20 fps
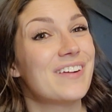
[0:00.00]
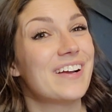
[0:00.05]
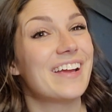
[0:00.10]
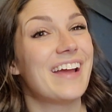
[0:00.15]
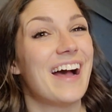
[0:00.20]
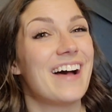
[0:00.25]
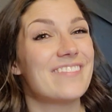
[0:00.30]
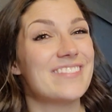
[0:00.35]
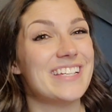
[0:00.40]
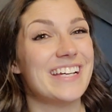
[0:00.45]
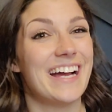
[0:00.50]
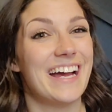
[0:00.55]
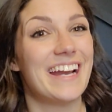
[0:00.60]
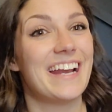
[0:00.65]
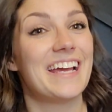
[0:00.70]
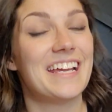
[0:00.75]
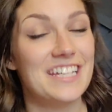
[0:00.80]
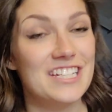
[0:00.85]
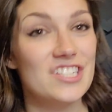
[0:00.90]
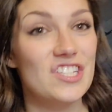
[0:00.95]
where you have to
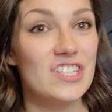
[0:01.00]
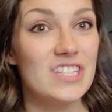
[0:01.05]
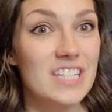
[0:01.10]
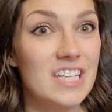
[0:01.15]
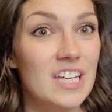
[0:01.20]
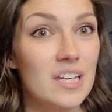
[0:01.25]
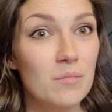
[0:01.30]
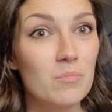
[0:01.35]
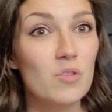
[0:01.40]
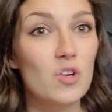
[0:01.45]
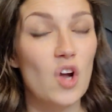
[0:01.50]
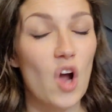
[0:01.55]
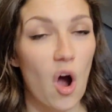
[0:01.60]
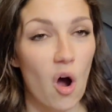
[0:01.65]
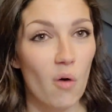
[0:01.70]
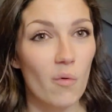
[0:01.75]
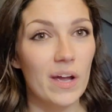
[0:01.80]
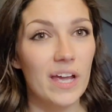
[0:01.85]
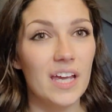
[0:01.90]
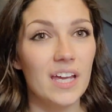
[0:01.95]
kind of just keep
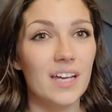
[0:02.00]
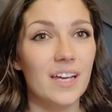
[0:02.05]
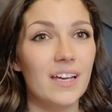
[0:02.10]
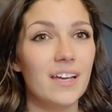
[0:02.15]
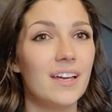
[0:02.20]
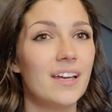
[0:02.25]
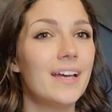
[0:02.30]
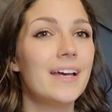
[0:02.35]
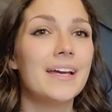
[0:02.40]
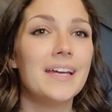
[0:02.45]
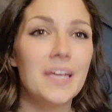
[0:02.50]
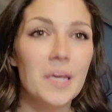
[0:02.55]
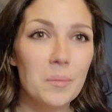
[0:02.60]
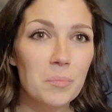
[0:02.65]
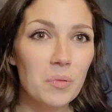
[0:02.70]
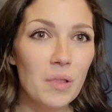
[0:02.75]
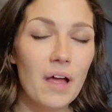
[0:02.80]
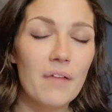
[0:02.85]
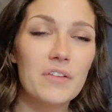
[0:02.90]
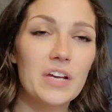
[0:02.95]
going,
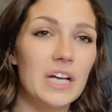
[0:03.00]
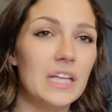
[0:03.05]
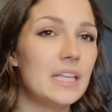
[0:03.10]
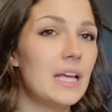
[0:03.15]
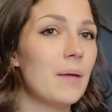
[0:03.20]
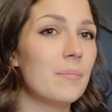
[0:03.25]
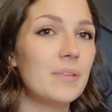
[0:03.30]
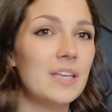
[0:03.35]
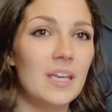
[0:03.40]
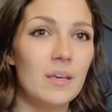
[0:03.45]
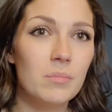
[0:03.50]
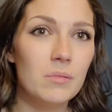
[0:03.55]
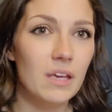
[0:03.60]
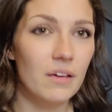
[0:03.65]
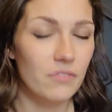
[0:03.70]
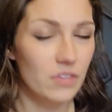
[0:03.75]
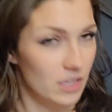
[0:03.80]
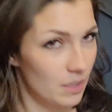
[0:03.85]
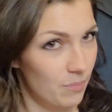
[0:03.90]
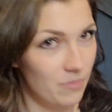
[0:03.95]
keep loving on them, keep
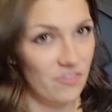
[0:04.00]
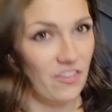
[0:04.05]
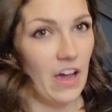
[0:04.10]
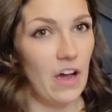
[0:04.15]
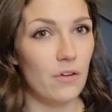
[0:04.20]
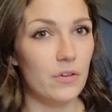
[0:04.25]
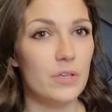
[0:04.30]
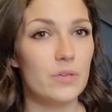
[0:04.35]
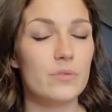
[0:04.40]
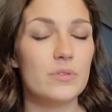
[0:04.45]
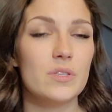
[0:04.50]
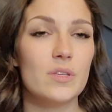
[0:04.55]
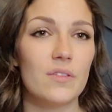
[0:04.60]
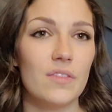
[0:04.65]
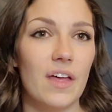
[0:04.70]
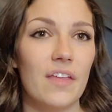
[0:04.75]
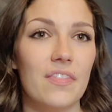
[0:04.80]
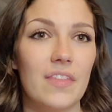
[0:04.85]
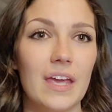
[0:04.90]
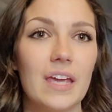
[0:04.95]
giving them value so
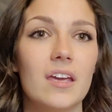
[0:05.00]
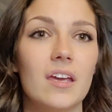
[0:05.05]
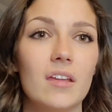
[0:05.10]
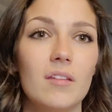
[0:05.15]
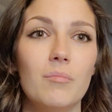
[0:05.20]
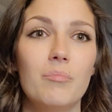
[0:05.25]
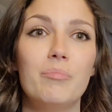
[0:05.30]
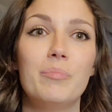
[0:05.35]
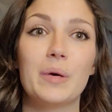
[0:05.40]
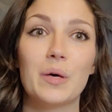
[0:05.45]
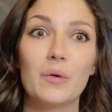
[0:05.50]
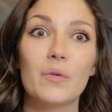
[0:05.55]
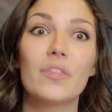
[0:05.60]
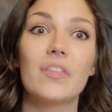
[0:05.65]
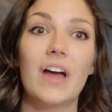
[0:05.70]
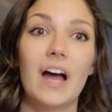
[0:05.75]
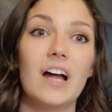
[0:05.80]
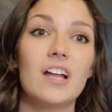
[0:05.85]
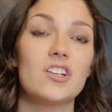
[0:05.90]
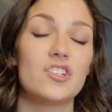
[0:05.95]
that they can build
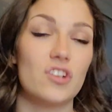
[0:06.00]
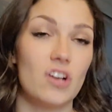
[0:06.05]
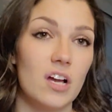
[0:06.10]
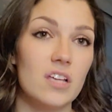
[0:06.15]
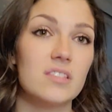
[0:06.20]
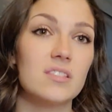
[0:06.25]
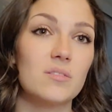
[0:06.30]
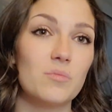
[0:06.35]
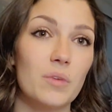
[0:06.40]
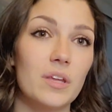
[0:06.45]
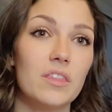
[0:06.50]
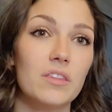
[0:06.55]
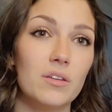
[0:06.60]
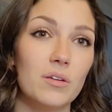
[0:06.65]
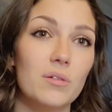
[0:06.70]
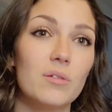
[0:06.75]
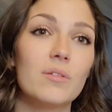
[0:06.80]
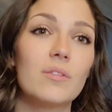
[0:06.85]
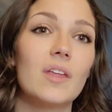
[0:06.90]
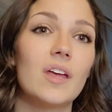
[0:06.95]
that trust with
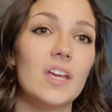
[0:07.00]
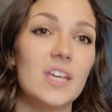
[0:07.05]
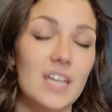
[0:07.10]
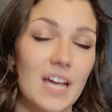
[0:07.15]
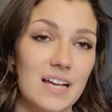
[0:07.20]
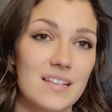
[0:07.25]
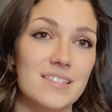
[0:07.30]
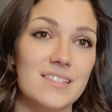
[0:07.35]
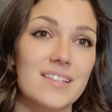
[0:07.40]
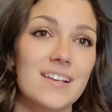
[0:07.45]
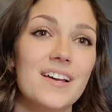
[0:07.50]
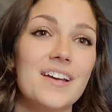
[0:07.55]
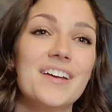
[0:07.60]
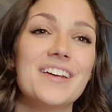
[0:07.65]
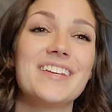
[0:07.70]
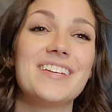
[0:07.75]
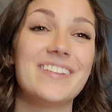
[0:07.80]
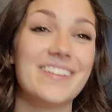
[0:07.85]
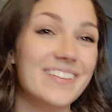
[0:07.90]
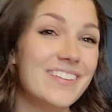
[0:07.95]
you that, yes,
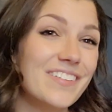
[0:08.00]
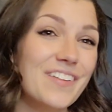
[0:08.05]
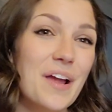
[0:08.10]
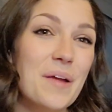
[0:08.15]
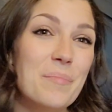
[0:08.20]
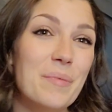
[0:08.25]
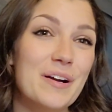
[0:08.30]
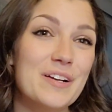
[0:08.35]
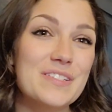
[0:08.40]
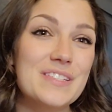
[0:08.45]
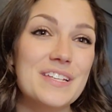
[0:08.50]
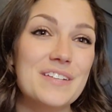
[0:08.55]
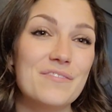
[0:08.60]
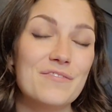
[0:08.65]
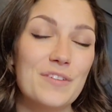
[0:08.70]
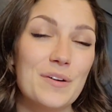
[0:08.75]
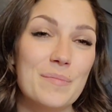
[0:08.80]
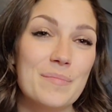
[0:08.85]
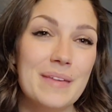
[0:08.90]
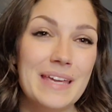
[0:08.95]
you're the right person
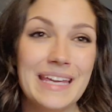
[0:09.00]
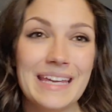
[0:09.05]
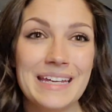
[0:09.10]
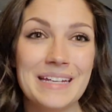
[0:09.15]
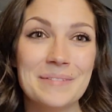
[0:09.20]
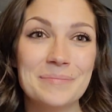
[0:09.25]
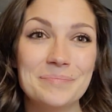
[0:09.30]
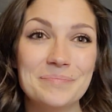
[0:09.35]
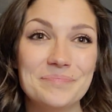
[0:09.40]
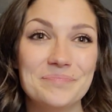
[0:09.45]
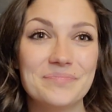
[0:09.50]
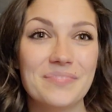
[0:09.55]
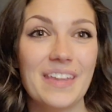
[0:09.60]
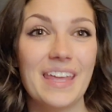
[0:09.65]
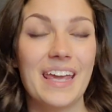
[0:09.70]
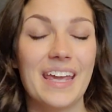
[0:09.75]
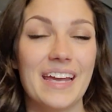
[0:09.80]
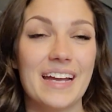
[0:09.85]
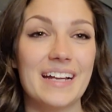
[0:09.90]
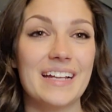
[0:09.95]
for me,
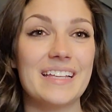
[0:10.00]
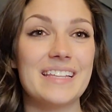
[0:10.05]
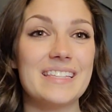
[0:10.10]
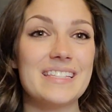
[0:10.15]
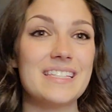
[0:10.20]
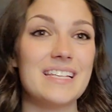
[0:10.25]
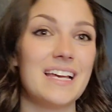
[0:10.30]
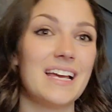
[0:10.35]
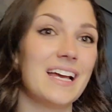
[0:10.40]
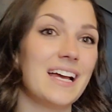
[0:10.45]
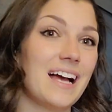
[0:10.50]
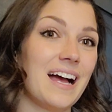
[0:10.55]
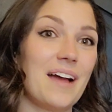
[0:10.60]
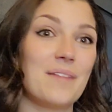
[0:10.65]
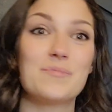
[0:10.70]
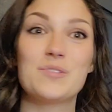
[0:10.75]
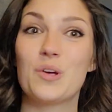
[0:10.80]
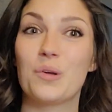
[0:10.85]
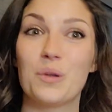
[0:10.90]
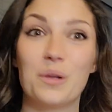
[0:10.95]
and
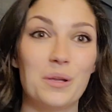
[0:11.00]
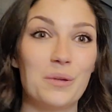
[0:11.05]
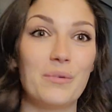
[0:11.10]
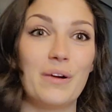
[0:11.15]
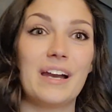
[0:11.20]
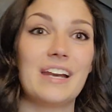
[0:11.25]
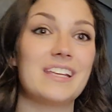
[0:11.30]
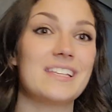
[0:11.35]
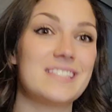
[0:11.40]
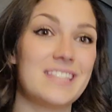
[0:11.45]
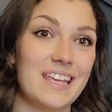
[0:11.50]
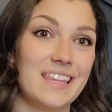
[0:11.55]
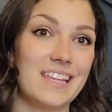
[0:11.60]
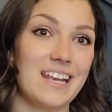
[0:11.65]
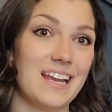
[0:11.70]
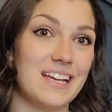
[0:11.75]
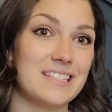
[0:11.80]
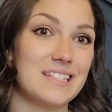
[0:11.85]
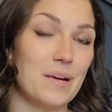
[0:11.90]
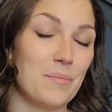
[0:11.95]
I'm totally ready to take the
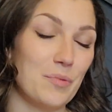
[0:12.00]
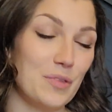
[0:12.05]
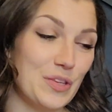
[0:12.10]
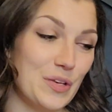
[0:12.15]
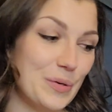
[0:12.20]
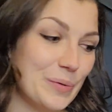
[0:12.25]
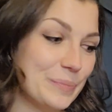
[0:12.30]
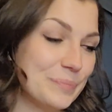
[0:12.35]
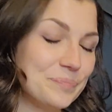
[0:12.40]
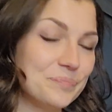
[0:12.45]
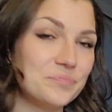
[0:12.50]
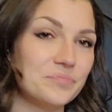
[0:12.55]
next step with you.